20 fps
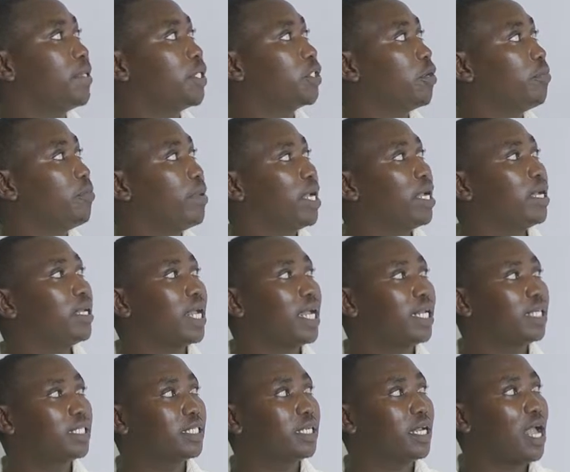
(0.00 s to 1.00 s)
topic
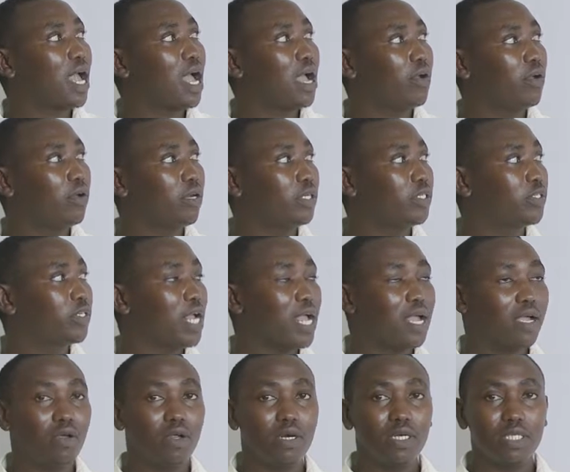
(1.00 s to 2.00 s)
right angle
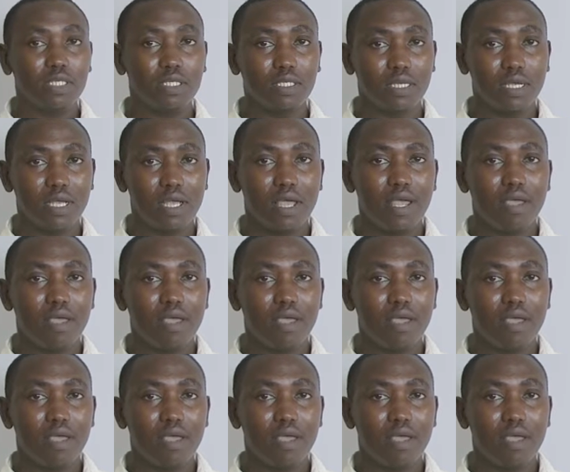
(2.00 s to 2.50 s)
triangles,